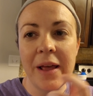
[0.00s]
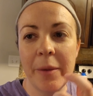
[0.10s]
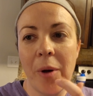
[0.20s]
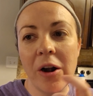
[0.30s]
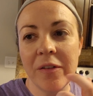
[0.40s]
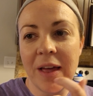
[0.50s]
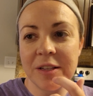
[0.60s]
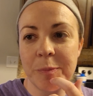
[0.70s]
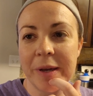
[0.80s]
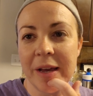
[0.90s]
And part of that
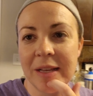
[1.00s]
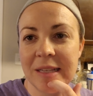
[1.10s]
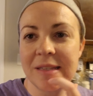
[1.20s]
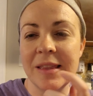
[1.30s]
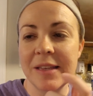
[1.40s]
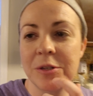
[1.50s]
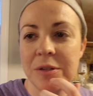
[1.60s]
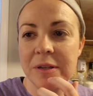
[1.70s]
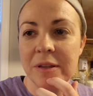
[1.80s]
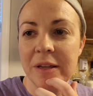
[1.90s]
is because
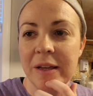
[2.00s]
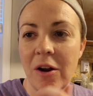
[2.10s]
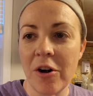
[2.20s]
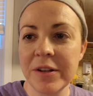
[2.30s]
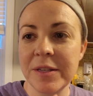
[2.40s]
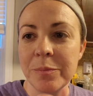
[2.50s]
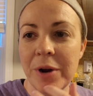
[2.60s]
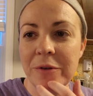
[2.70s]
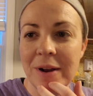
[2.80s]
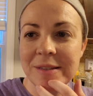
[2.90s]
the Artisan
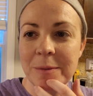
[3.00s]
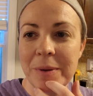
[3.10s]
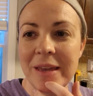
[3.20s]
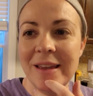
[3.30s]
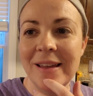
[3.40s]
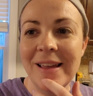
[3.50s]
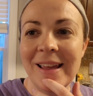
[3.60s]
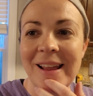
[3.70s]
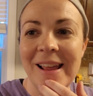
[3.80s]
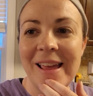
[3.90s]
bread recipe
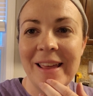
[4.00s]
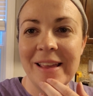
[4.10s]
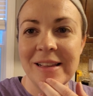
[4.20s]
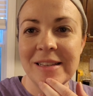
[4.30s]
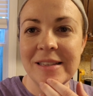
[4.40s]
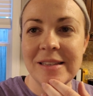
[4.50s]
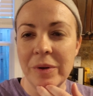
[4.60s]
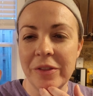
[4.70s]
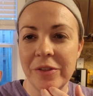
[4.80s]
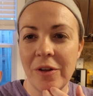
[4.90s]
is
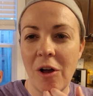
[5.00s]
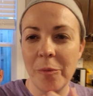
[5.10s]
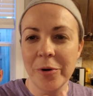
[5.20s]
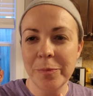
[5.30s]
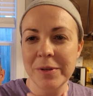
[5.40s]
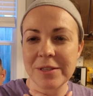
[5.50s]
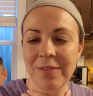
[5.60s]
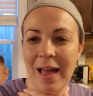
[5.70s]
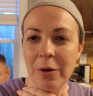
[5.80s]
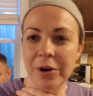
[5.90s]
with all-purpose
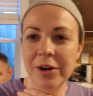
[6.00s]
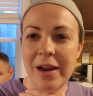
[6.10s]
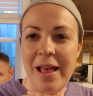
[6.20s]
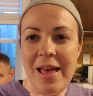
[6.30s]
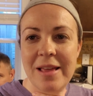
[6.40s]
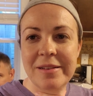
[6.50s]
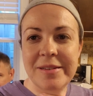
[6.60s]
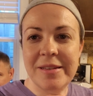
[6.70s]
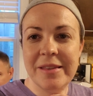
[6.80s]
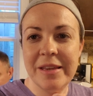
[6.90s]
flour,
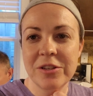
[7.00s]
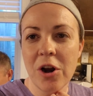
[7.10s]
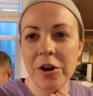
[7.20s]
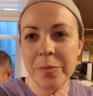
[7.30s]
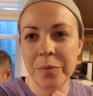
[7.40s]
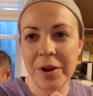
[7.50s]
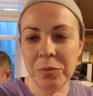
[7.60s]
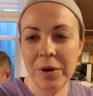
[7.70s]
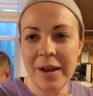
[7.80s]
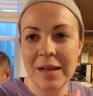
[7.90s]
and the tartine bread
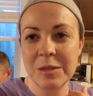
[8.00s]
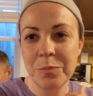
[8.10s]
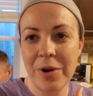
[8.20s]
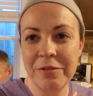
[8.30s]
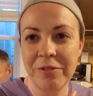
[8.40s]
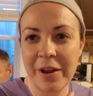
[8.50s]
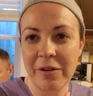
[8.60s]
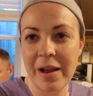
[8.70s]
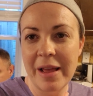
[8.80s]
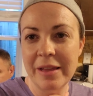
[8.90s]
one has bread
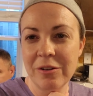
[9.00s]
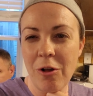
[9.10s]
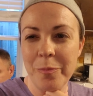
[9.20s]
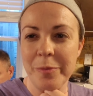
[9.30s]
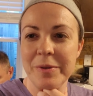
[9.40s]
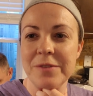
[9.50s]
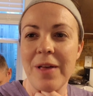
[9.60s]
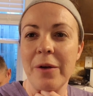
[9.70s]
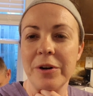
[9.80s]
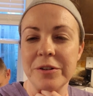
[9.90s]
flour and all-purpose
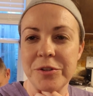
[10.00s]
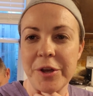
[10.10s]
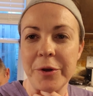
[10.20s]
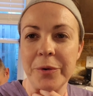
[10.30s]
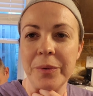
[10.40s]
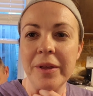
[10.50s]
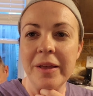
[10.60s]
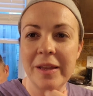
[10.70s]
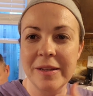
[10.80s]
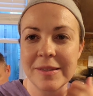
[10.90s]
flour. So
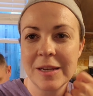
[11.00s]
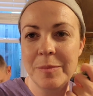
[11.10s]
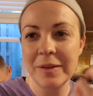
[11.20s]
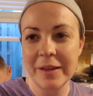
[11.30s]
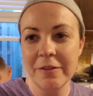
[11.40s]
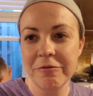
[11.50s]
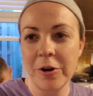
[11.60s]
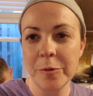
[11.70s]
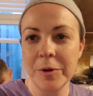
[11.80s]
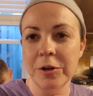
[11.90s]
it is going to be like a
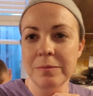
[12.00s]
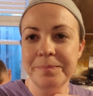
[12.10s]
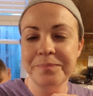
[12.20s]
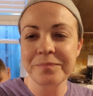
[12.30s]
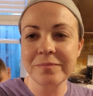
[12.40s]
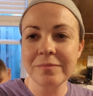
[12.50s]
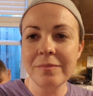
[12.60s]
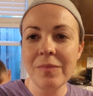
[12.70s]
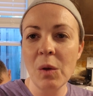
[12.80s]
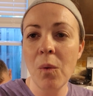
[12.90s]
firmer
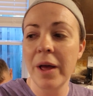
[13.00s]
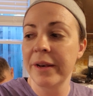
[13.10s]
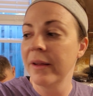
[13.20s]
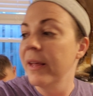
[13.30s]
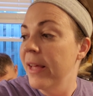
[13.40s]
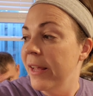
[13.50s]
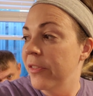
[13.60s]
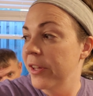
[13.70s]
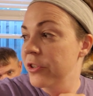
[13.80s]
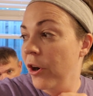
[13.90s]
one.
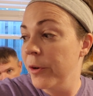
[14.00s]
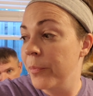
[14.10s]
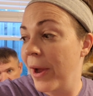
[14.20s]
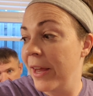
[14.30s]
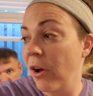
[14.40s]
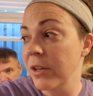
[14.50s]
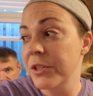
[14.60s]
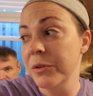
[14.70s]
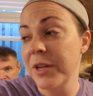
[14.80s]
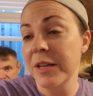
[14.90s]
The tartine bread
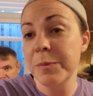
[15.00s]
also does